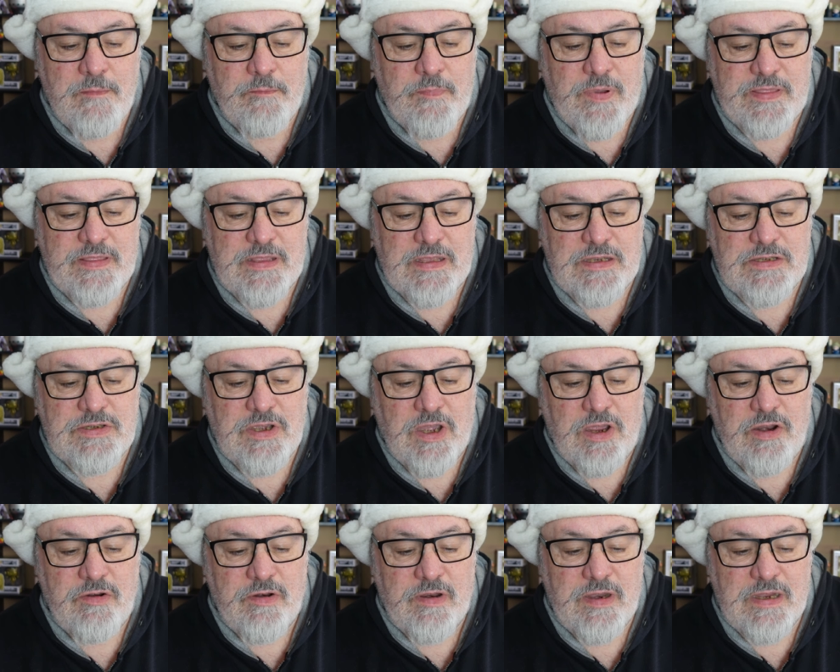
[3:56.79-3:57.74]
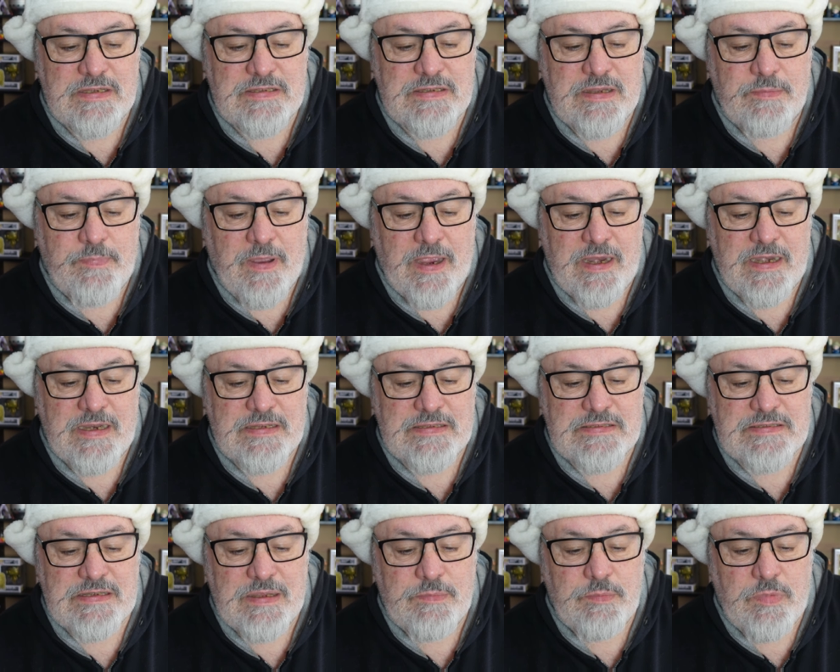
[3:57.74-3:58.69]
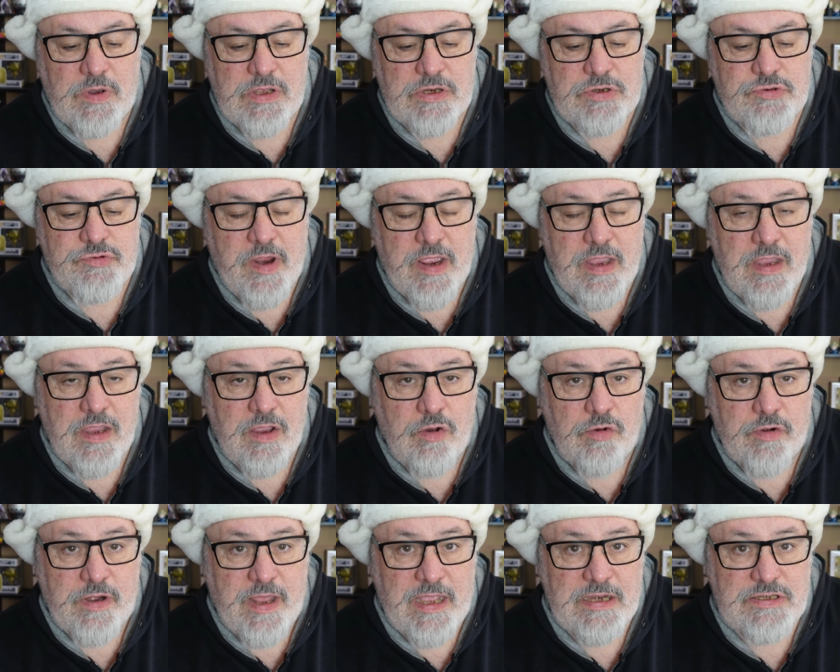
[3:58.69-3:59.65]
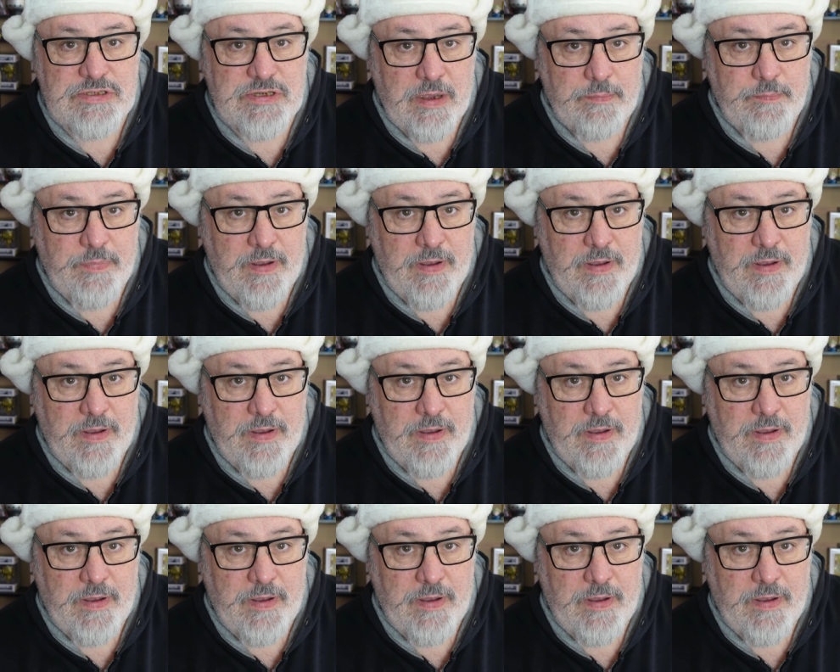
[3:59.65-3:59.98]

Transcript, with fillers: But the entire escapade is seen by a dragon called HR